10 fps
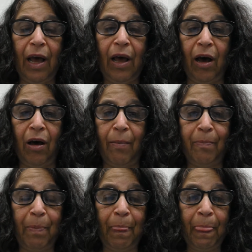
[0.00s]

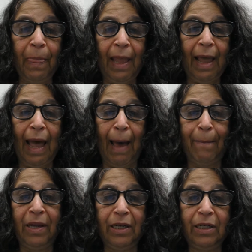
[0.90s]

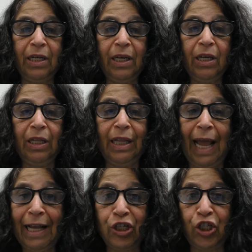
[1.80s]
happened
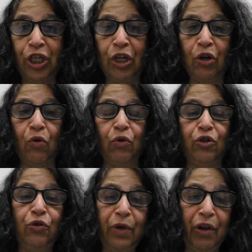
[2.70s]
last year or
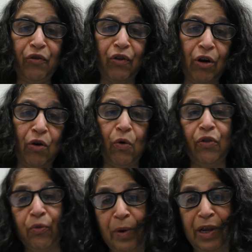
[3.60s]
2 years ago or
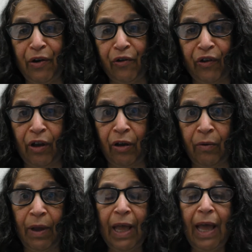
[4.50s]
3 years ago.
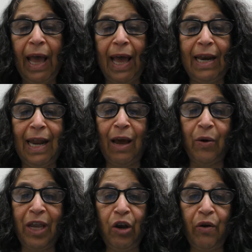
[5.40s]
And now
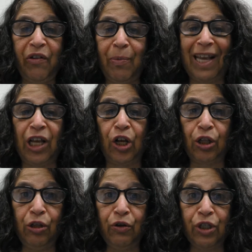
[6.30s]
here is my
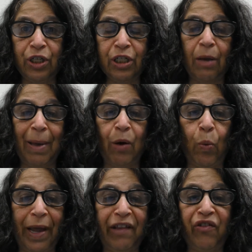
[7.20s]
conclusions about
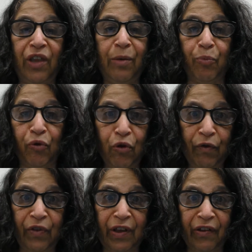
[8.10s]
ways to
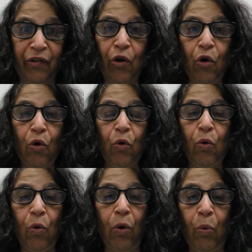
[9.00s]
improve this,
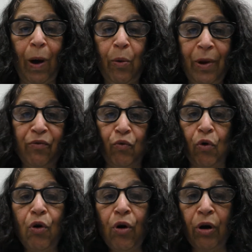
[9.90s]
or what went
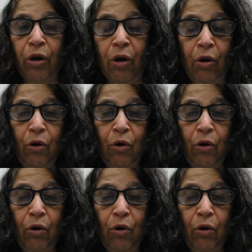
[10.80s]
wrong,